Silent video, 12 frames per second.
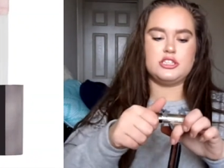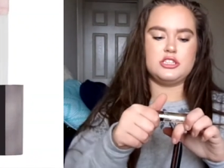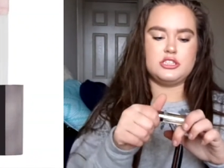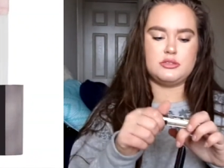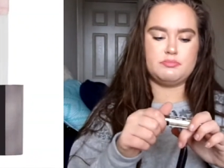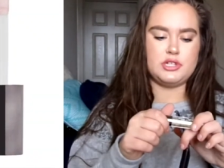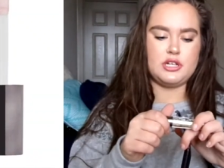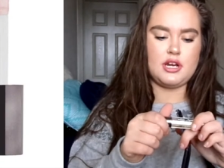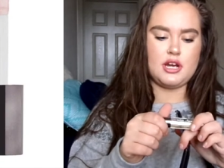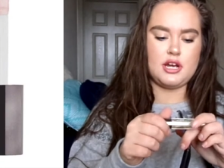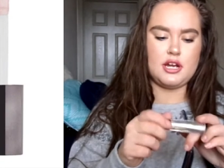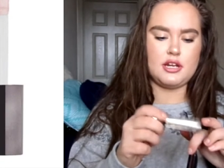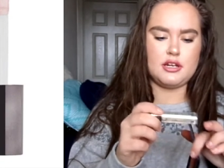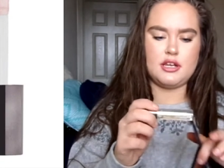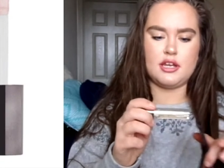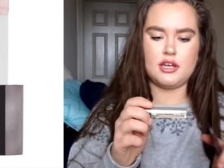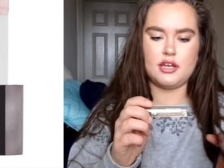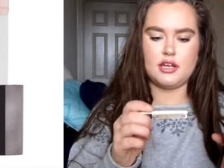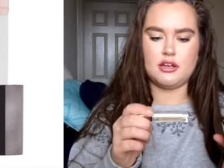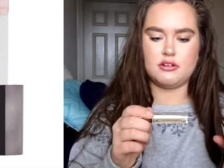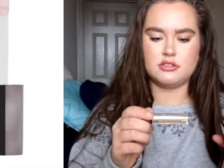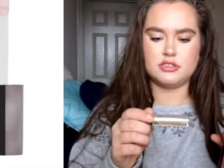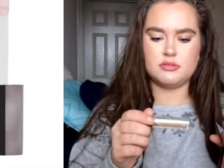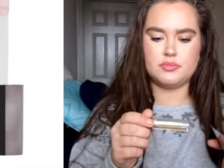just put on a
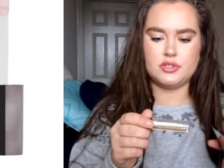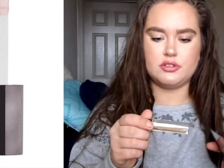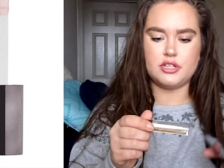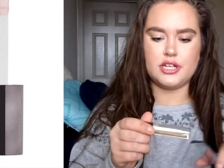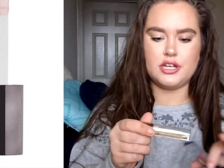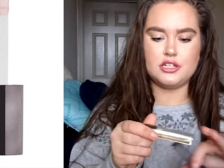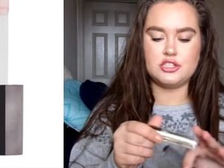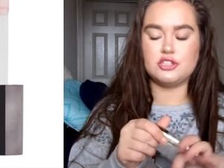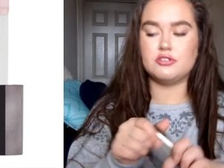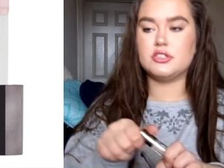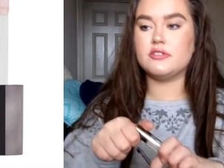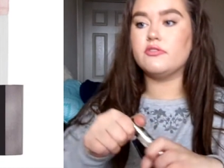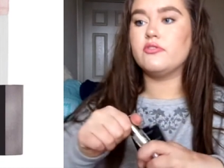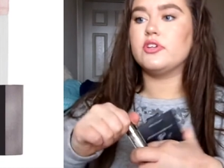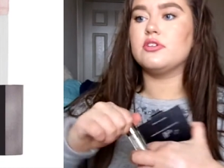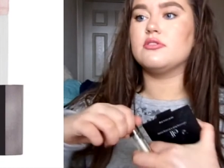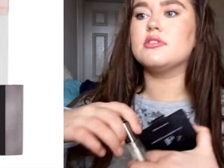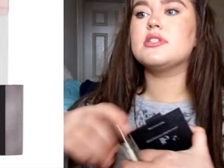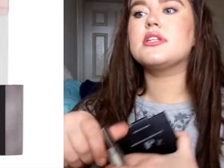Ulta Beauty Juice Infused